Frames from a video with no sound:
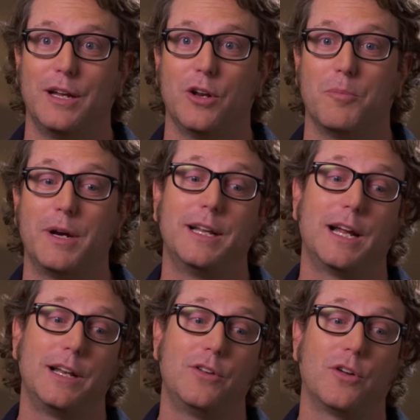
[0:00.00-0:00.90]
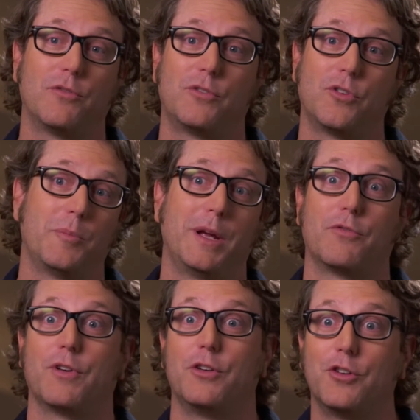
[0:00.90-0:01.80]
You know, my daddy taught me how to
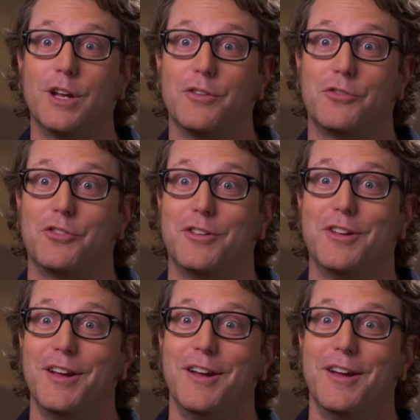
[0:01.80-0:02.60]
French kiss, and